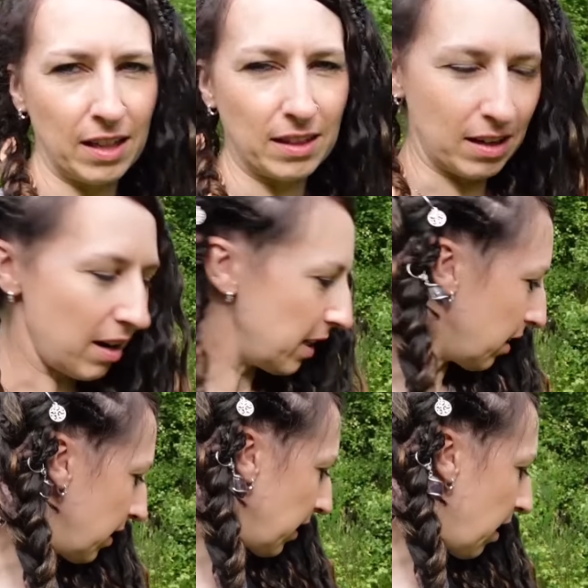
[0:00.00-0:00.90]
guy
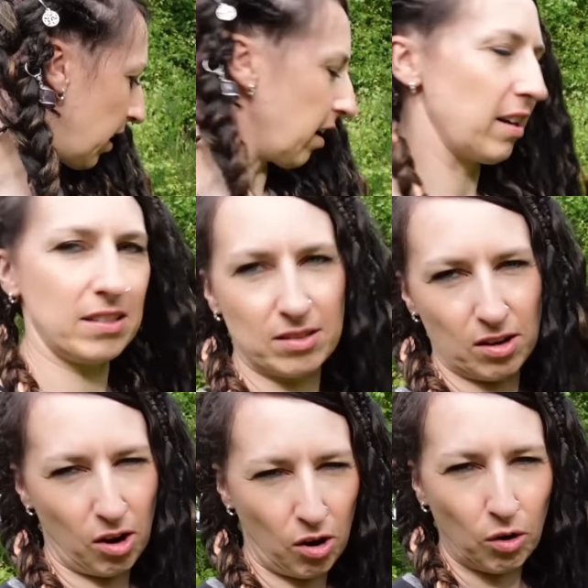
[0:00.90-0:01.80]
lines
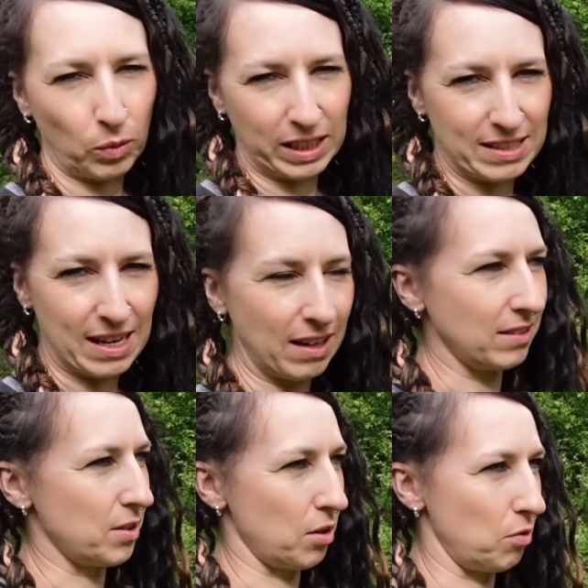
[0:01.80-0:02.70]
are weak as hell,
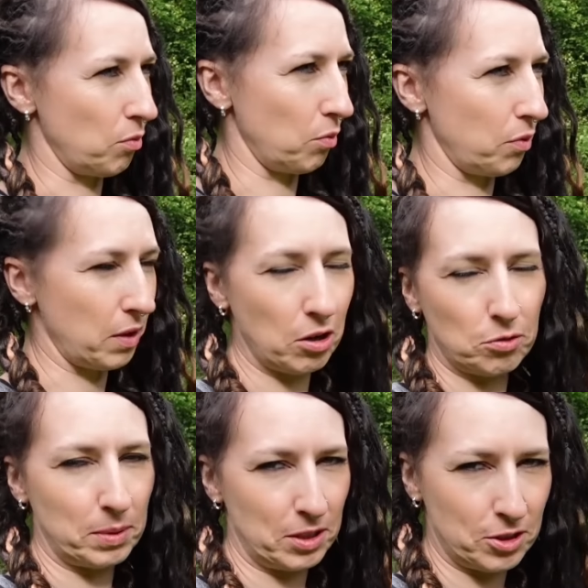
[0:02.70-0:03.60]
so they'll
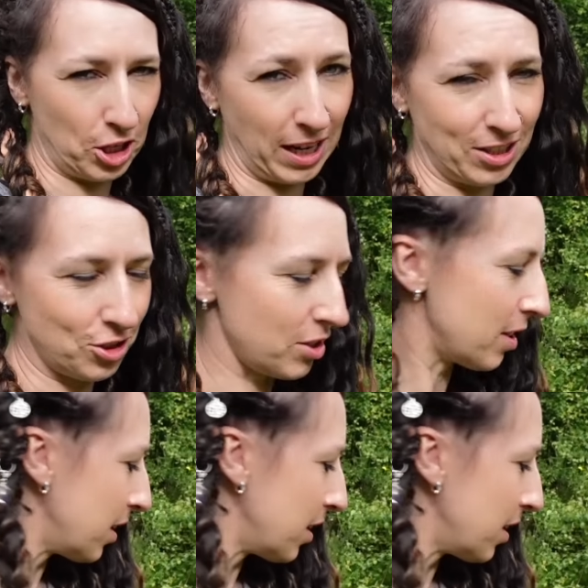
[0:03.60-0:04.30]
be changed.